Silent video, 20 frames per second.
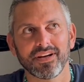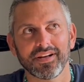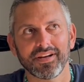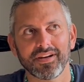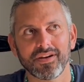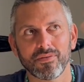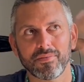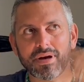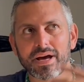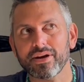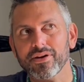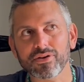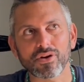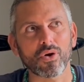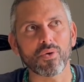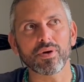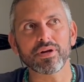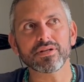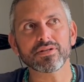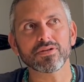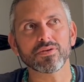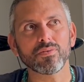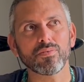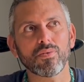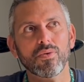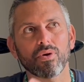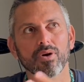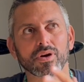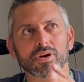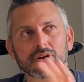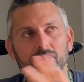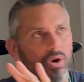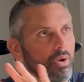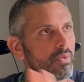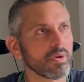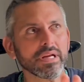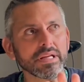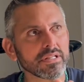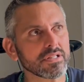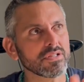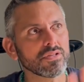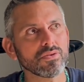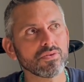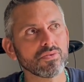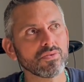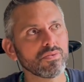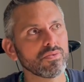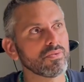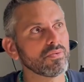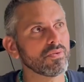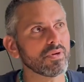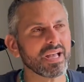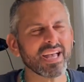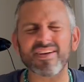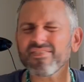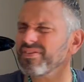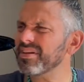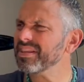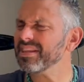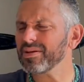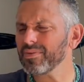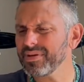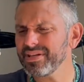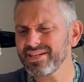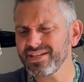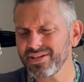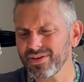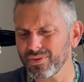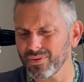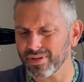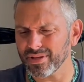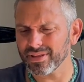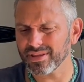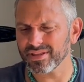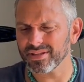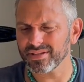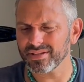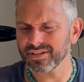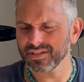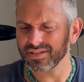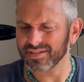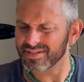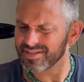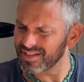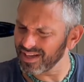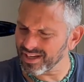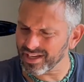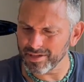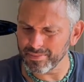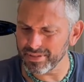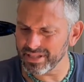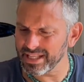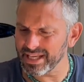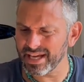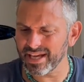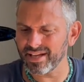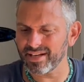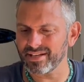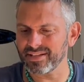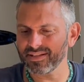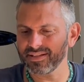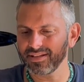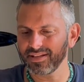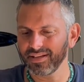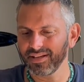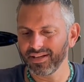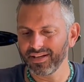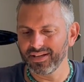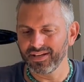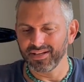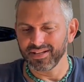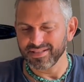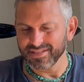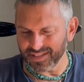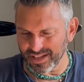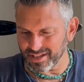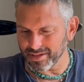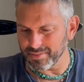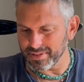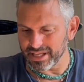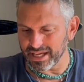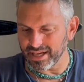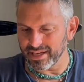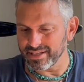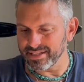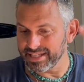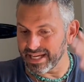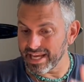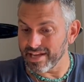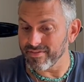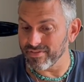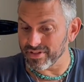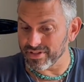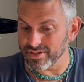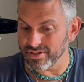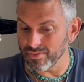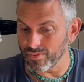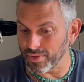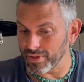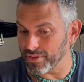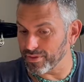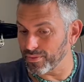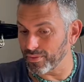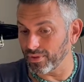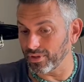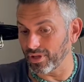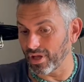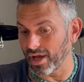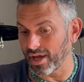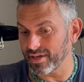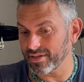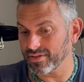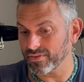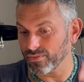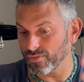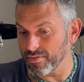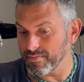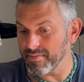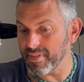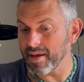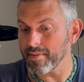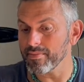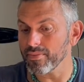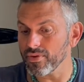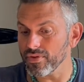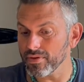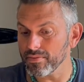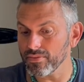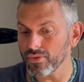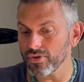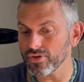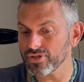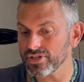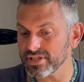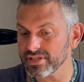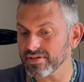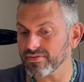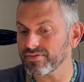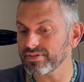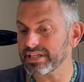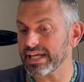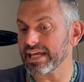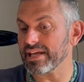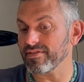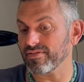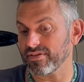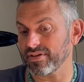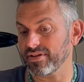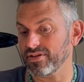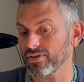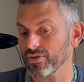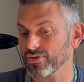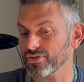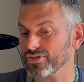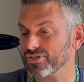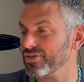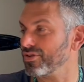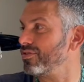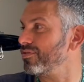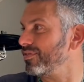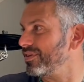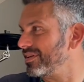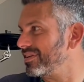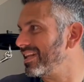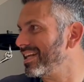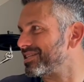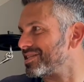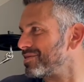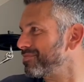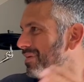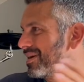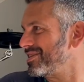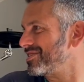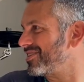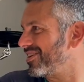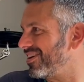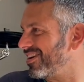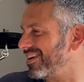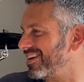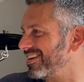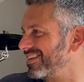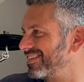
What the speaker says: no matter going to war, going to everything we deal with, it's not going to be the end. It's not going to be the end. David went through a lot. Remember the mercies of David, your servant. That's in my song.